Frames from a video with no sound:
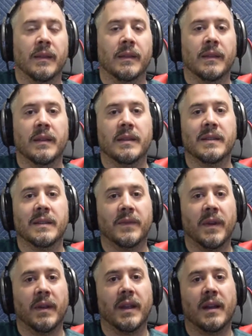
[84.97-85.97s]
This is a
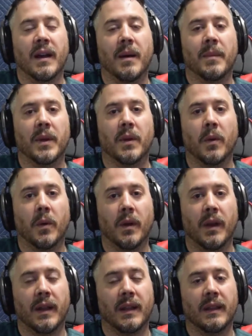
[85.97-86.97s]
very common chord
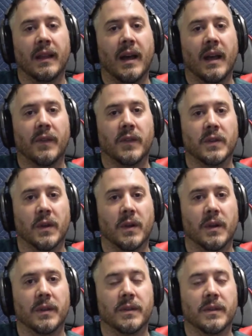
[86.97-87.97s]
in a lot of
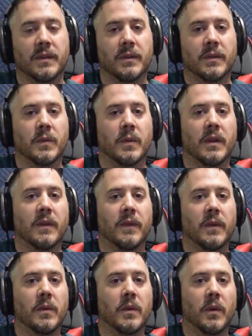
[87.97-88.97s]
songs, so it's one of the
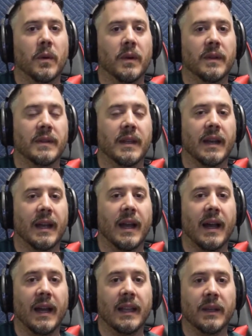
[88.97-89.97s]
few chords that I
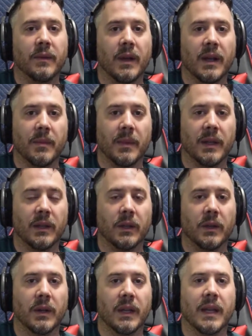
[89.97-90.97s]
highly recommend
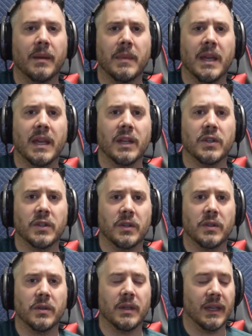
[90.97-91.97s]
learning and making sure
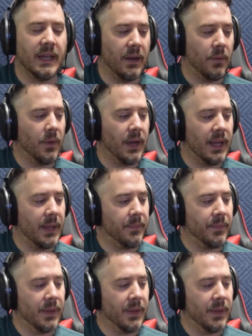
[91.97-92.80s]
you can get right.